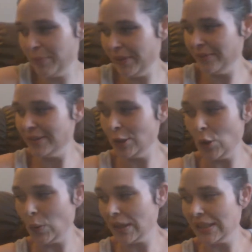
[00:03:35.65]
peel.
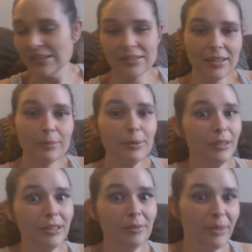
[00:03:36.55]
So clearly I'm going to
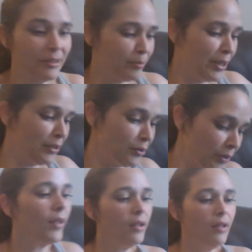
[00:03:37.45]
need to make some panettone.
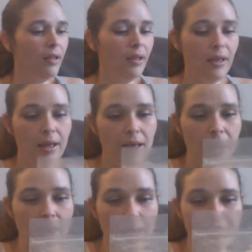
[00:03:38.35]

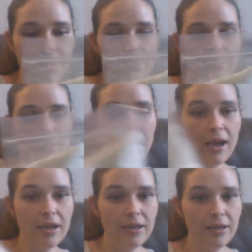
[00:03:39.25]
And then
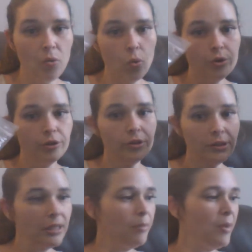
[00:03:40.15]
I ordered
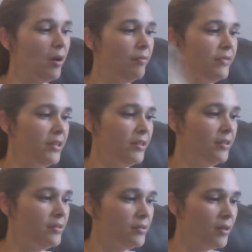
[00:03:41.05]
some of
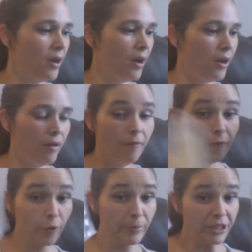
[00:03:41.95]
these
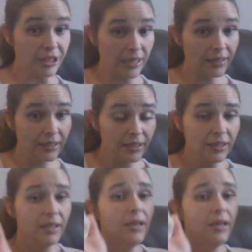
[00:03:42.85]
vermicelli